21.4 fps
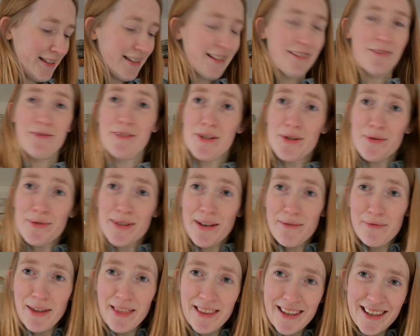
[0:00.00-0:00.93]
Always use
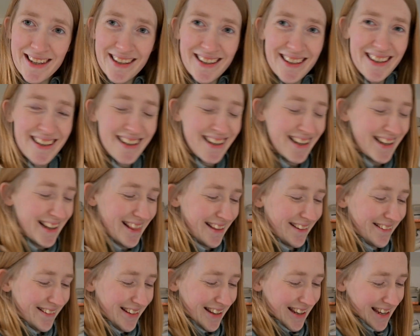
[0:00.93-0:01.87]
everything
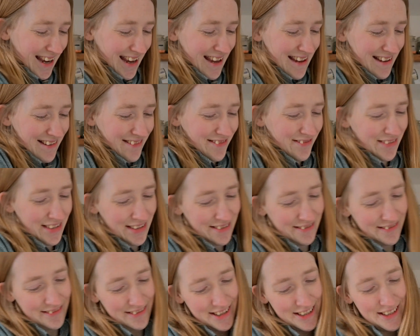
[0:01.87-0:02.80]
that I get. Oh my
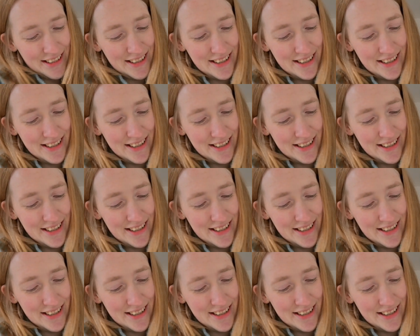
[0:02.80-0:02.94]
god.